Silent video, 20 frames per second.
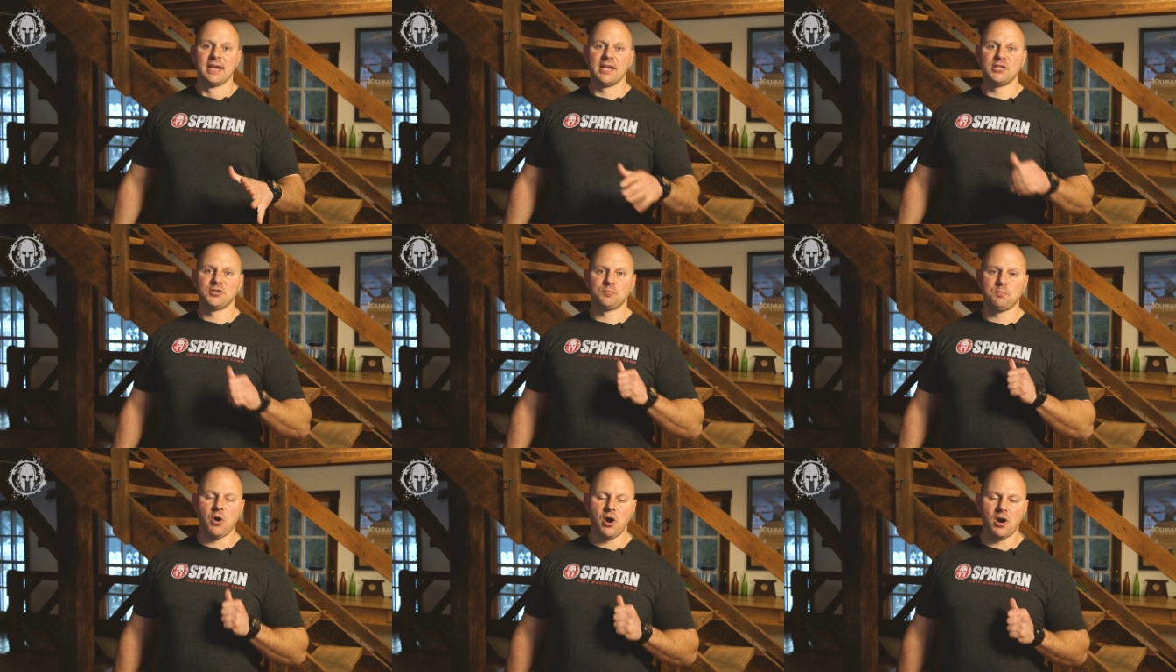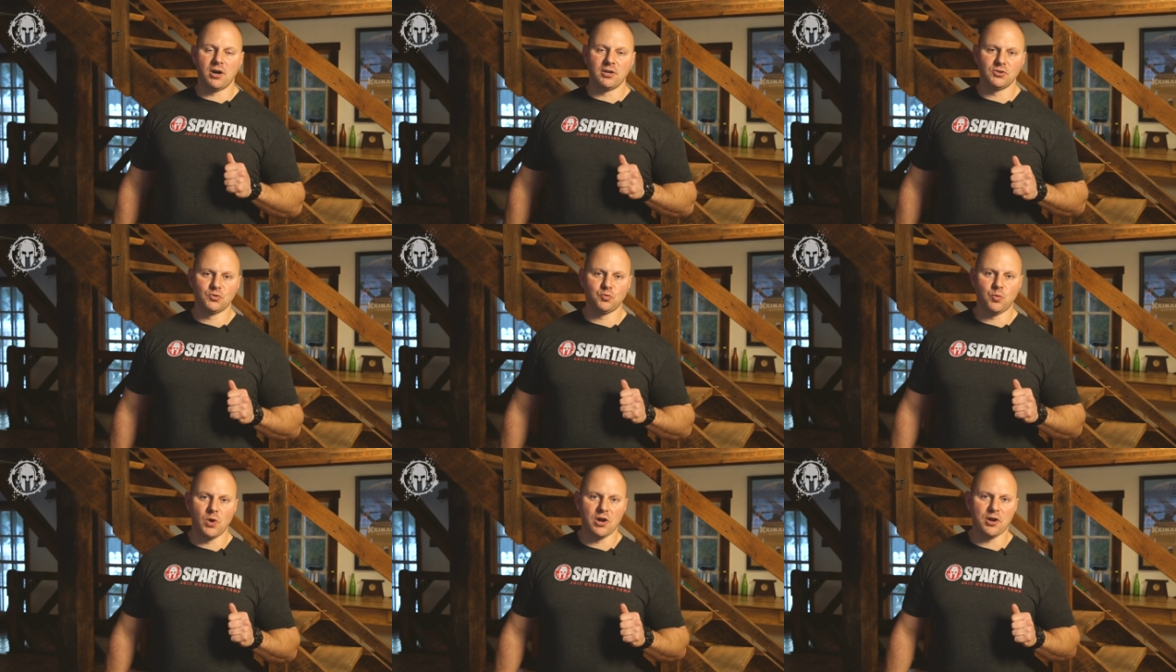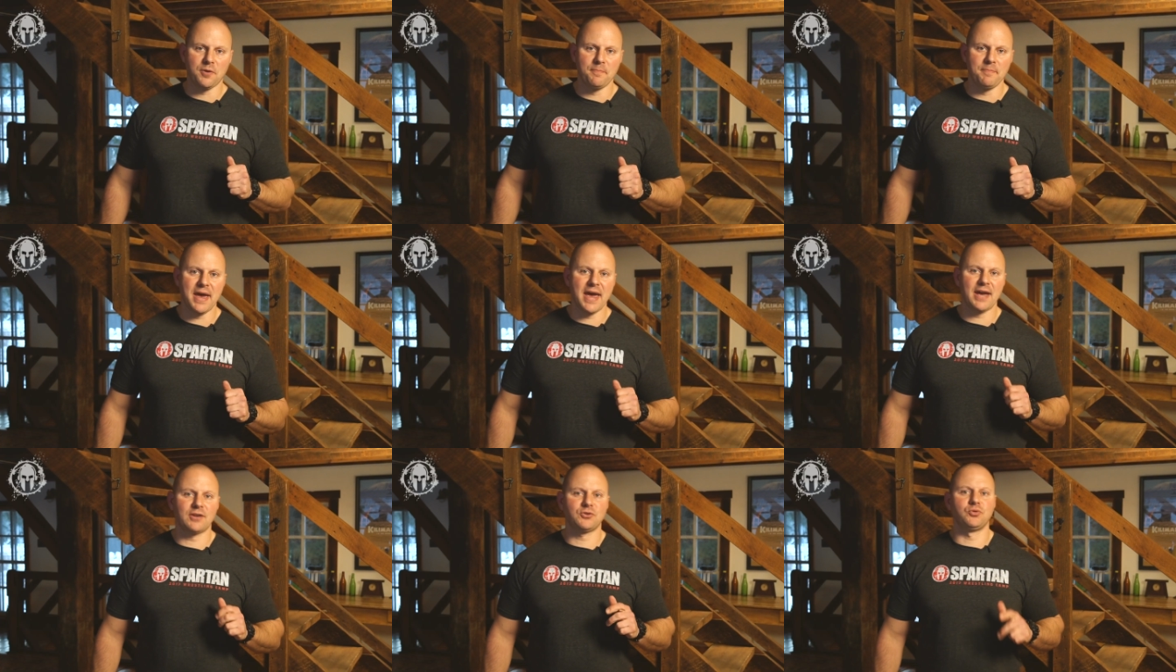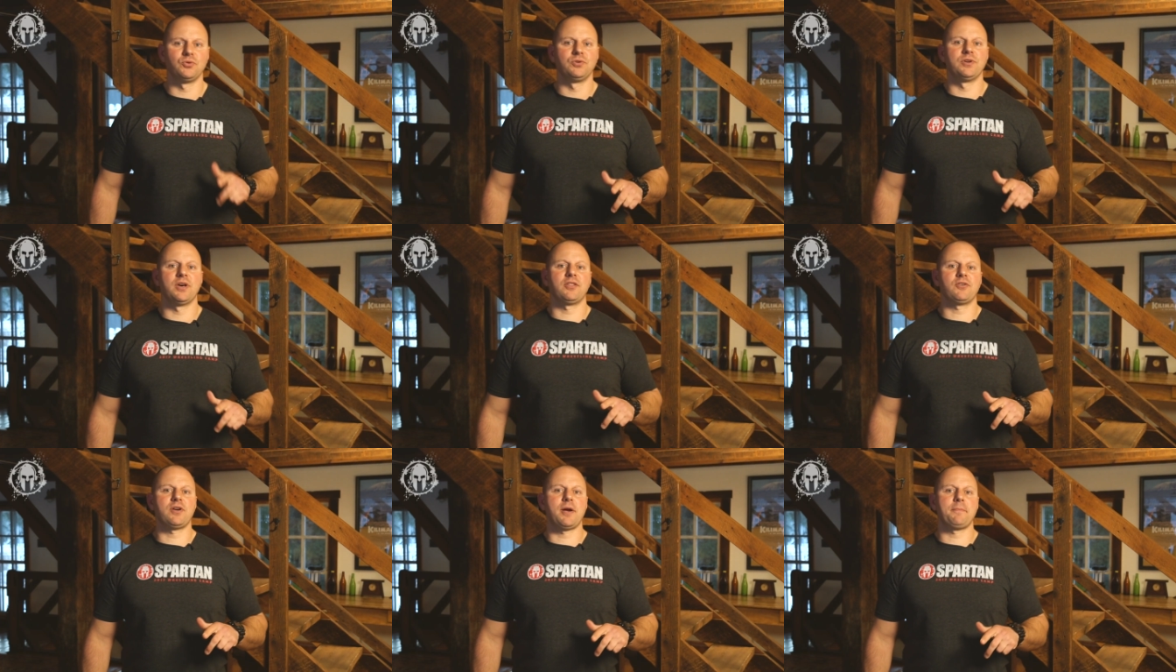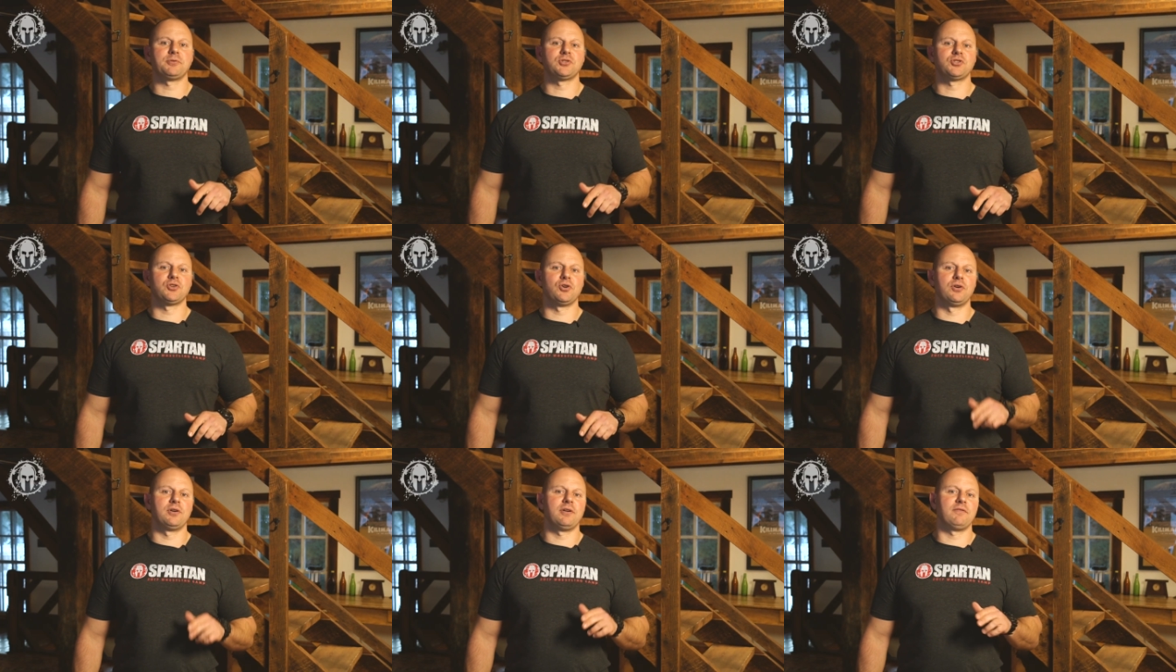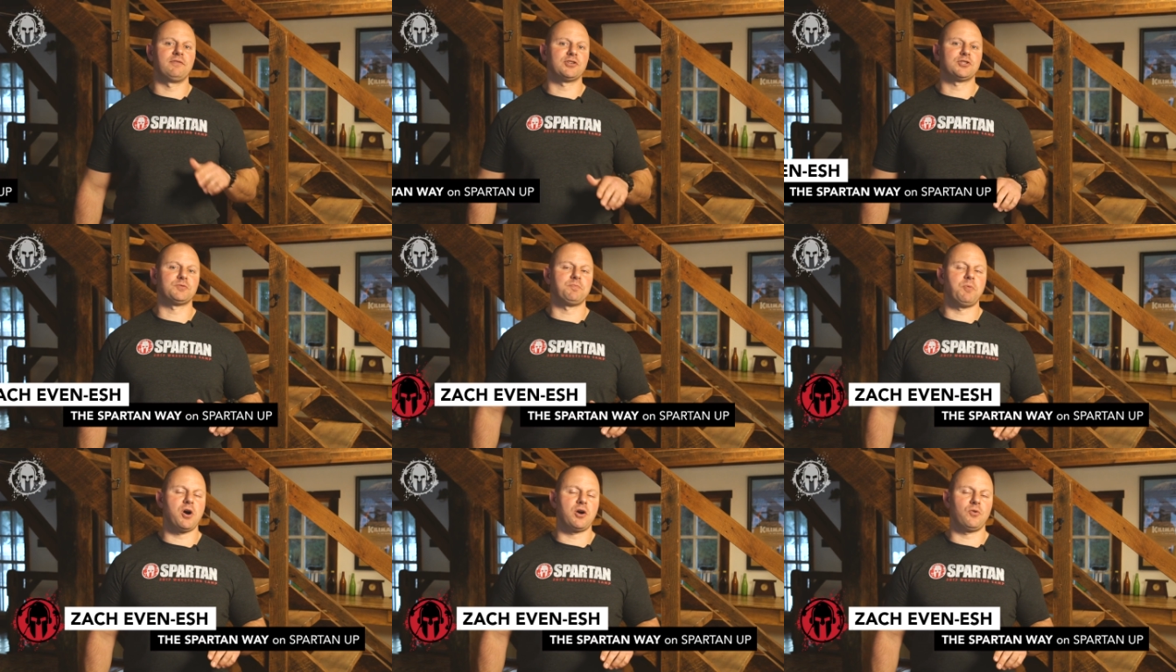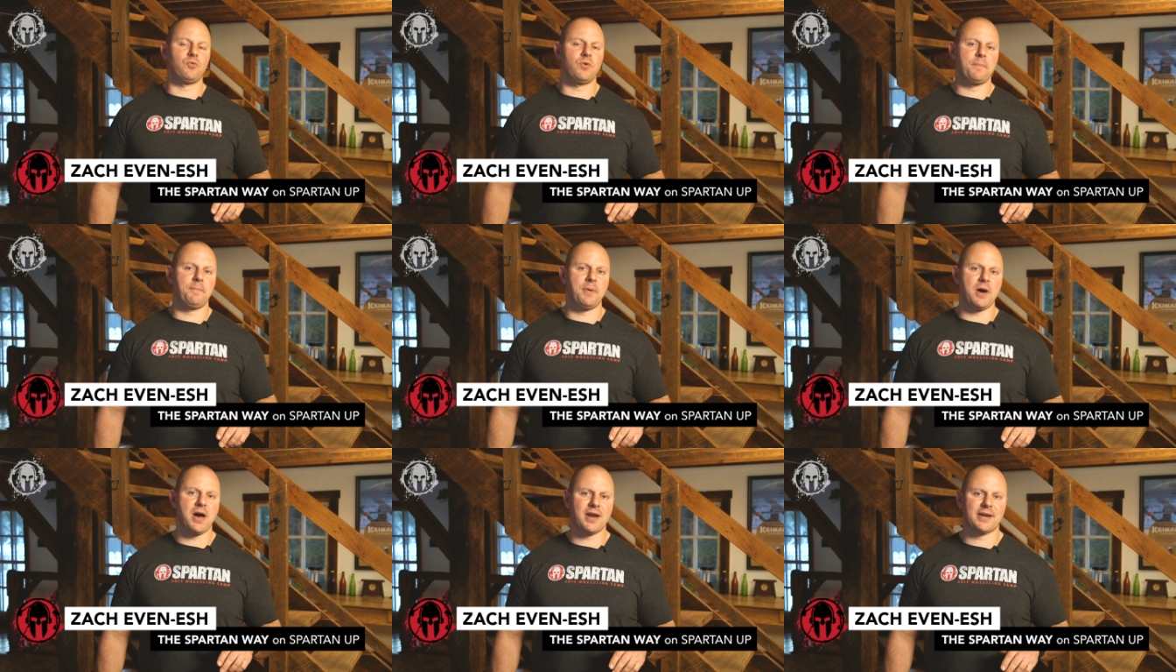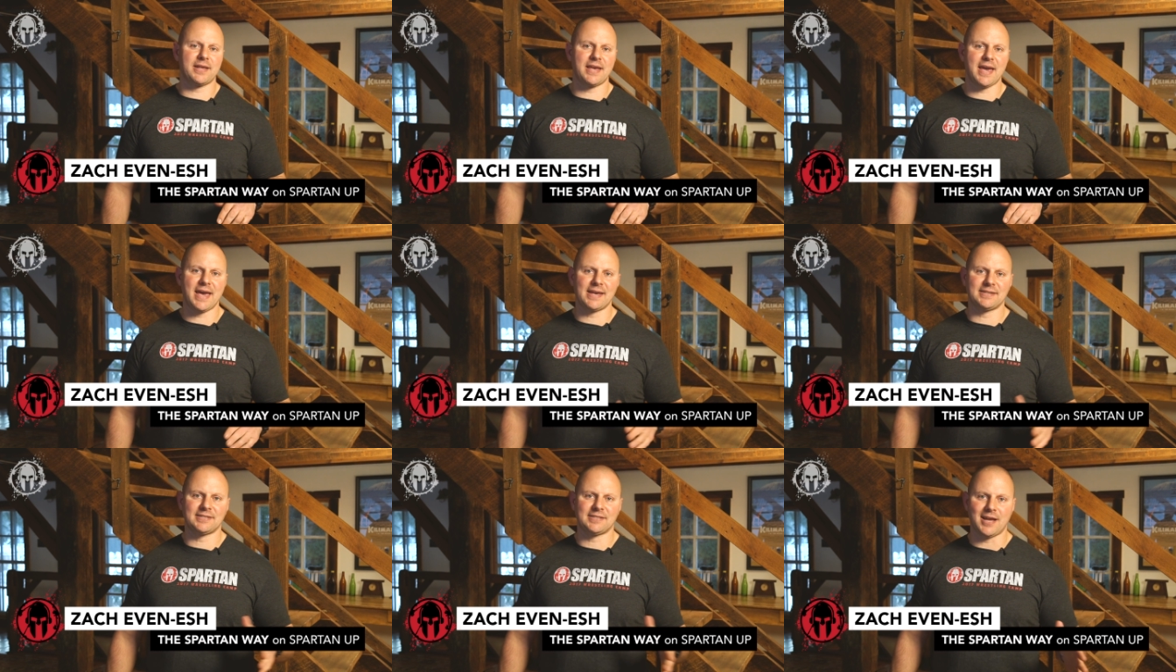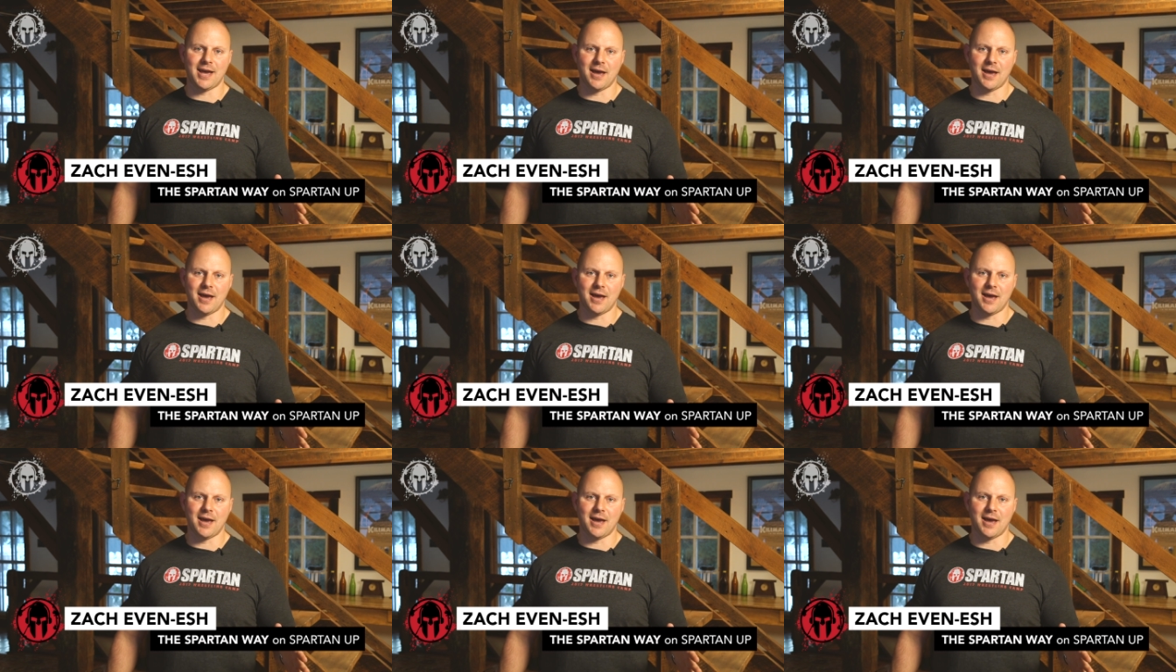Hey Spartans, welcome back to another episode of the Spartan Way Podcast.